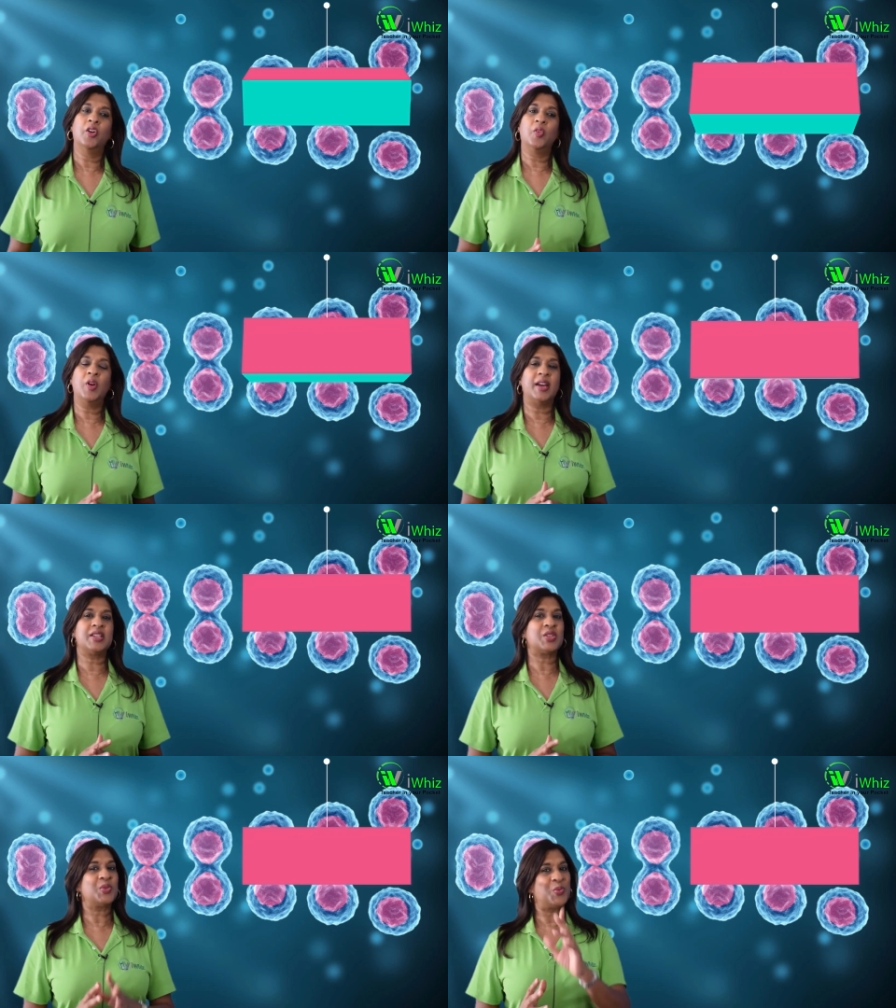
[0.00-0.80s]

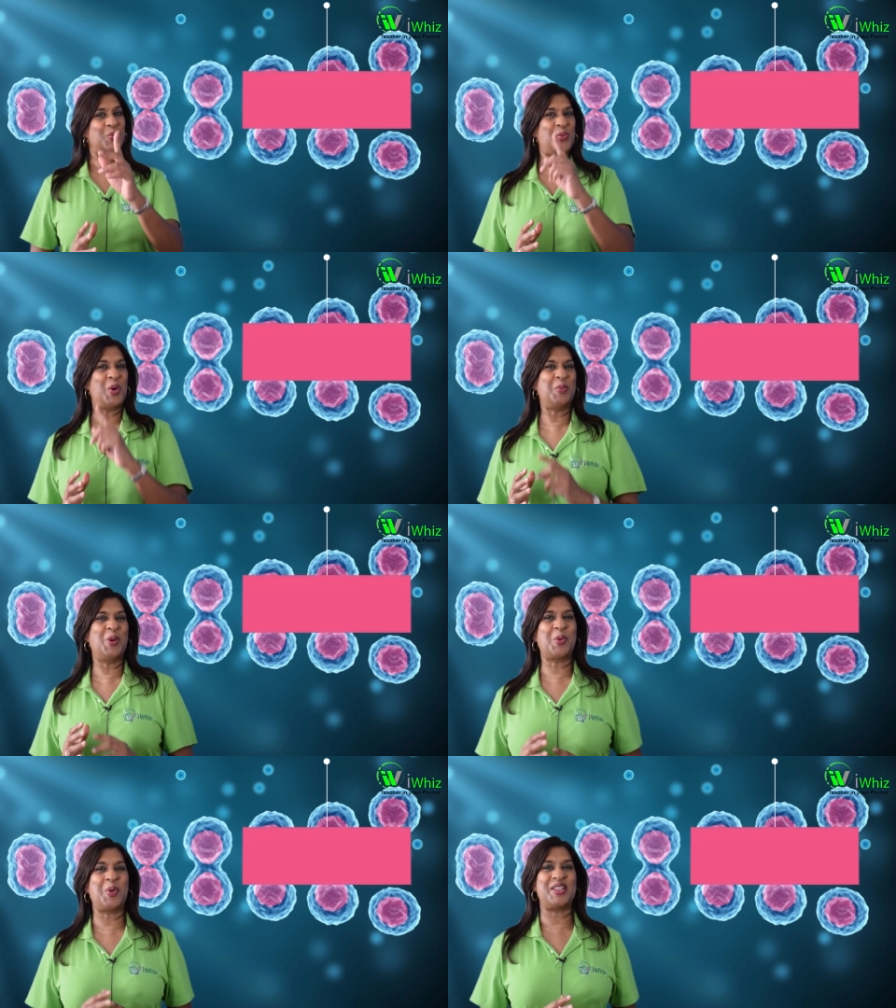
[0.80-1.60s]
Right. One
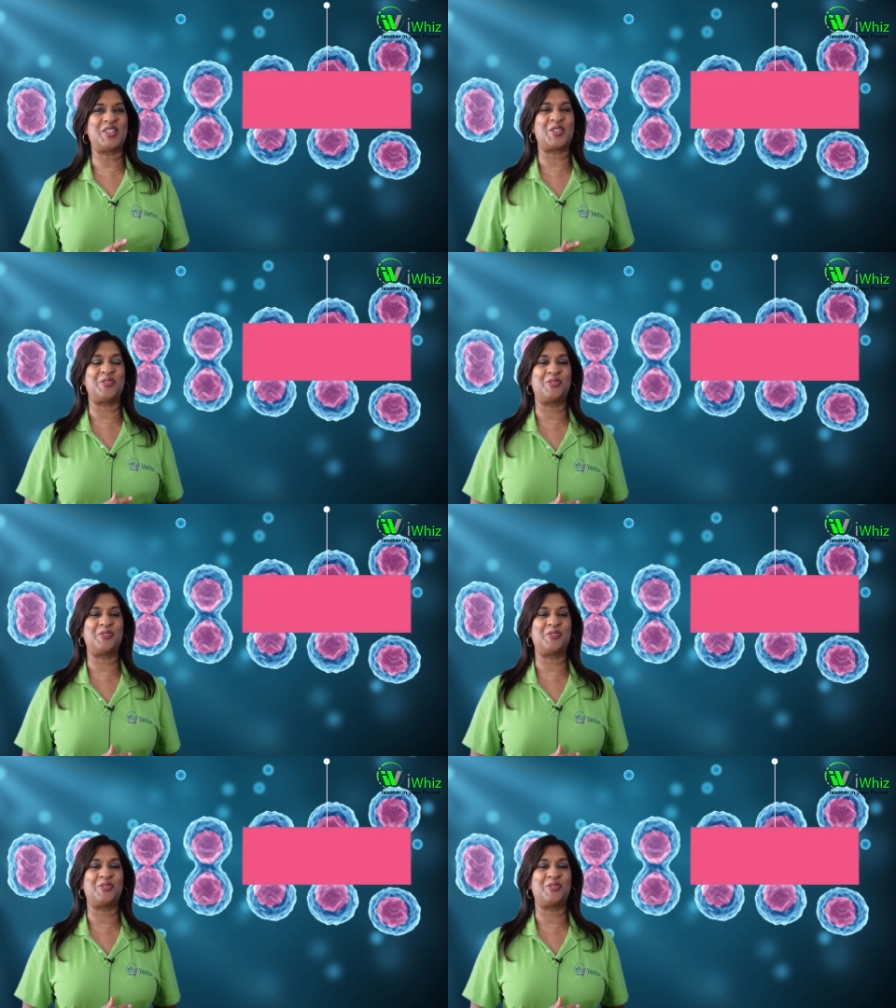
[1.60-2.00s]
more question